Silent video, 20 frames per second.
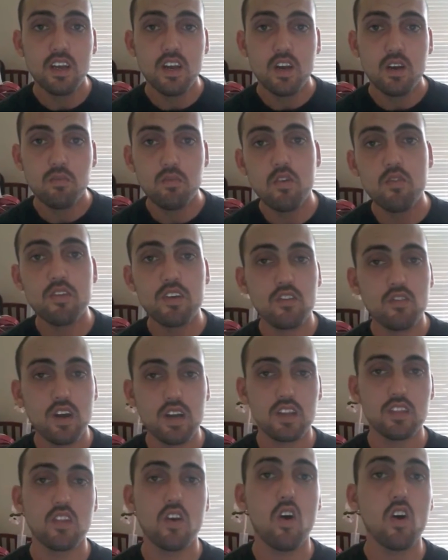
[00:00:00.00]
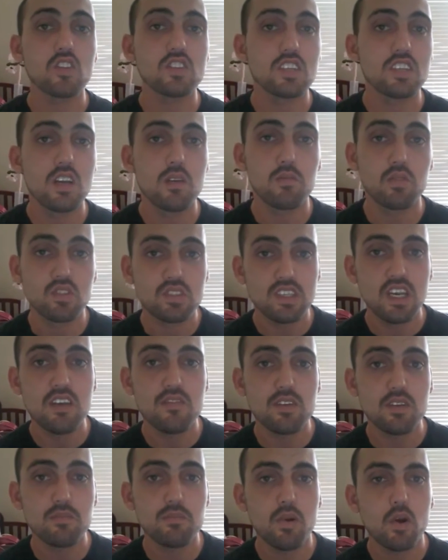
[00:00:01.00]
Moving right along to number
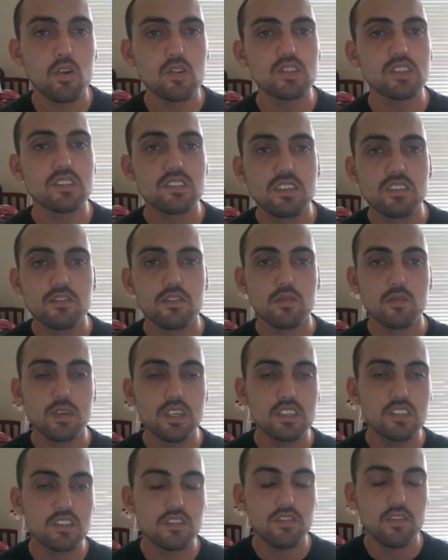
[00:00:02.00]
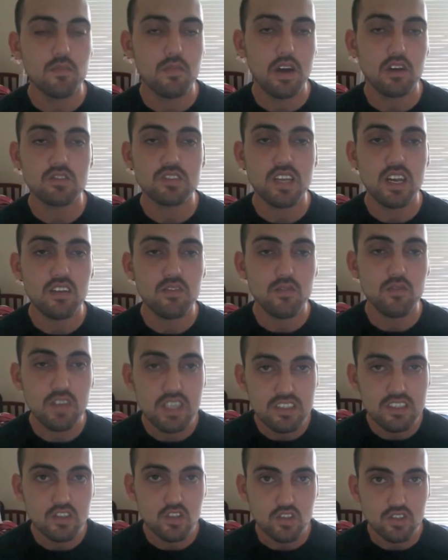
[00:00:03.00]
7, purchase information from outside
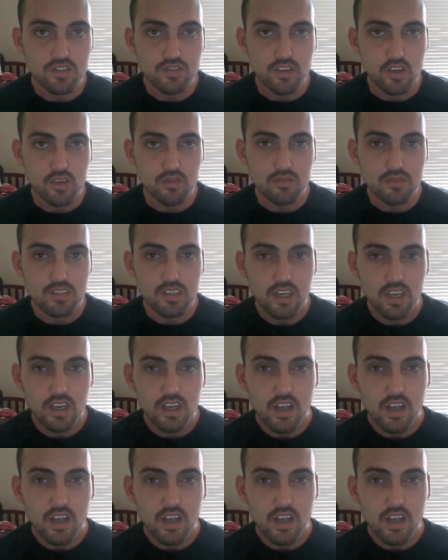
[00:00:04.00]
research firms.